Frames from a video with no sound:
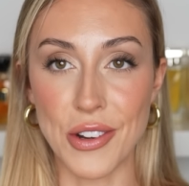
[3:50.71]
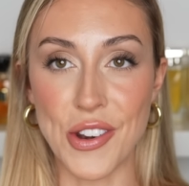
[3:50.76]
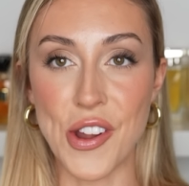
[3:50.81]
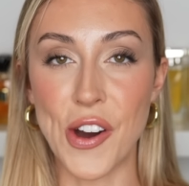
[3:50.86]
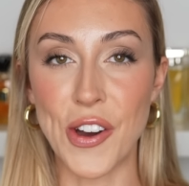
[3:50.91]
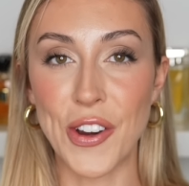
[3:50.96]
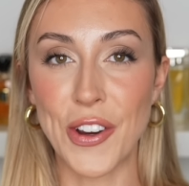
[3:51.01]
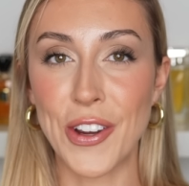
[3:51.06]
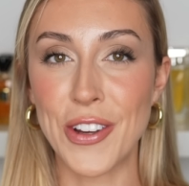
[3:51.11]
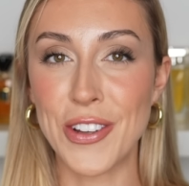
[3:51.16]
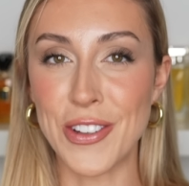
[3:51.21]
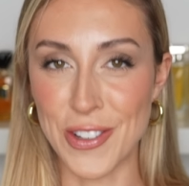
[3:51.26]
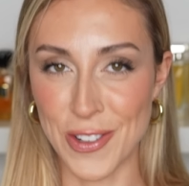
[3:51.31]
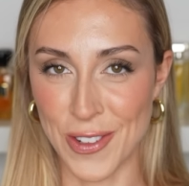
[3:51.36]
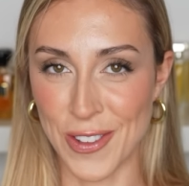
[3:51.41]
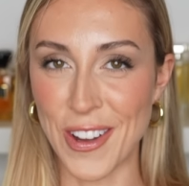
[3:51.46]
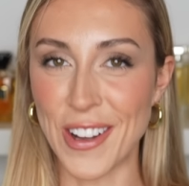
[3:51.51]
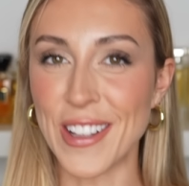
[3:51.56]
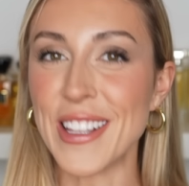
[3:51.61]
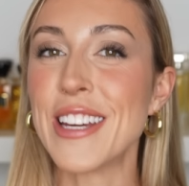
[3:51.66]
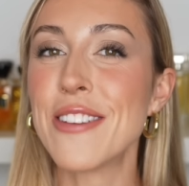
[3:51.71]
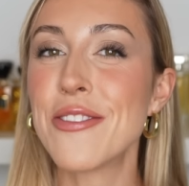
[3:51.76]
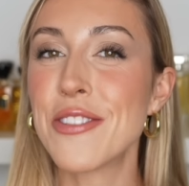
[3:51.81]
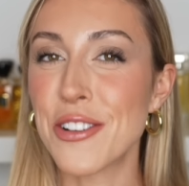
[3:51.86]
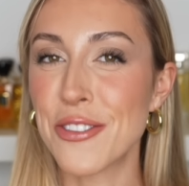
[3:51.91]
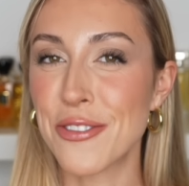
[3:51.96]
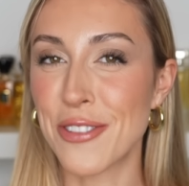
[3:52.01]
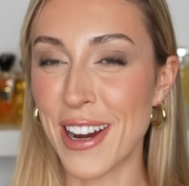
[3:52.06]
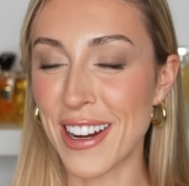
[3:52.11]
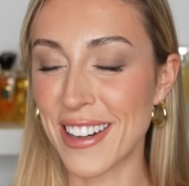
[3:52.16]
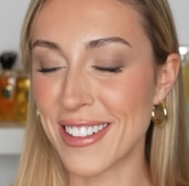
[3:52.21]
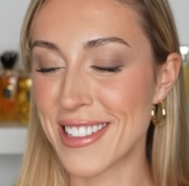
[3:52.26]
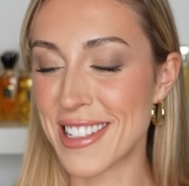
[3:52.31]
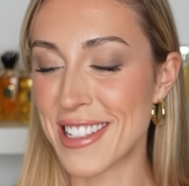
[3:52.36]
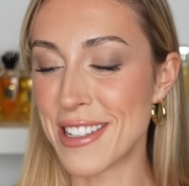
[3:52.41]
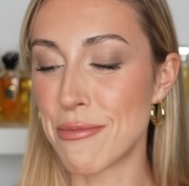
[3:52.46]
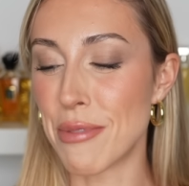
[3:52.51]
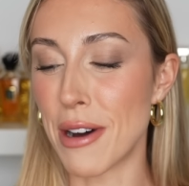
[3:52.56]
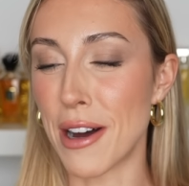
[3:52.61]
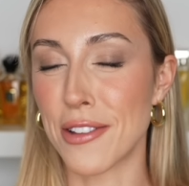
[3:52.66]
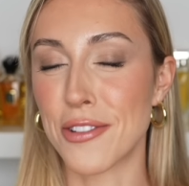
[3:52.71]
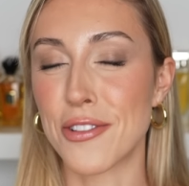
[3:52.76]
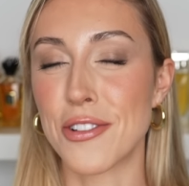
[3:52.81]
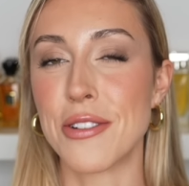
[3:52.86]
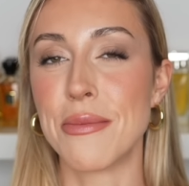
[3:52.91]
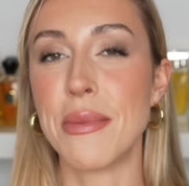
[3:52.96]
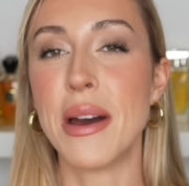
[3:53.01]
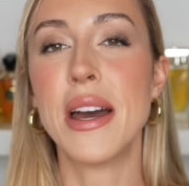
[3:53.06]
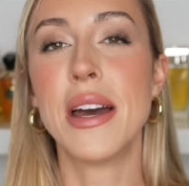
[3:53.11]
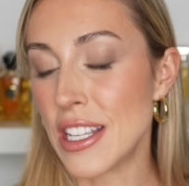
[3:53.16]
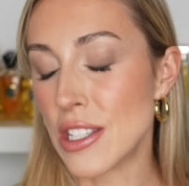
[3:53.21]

No, you should not leave your fragrance in the bathroom.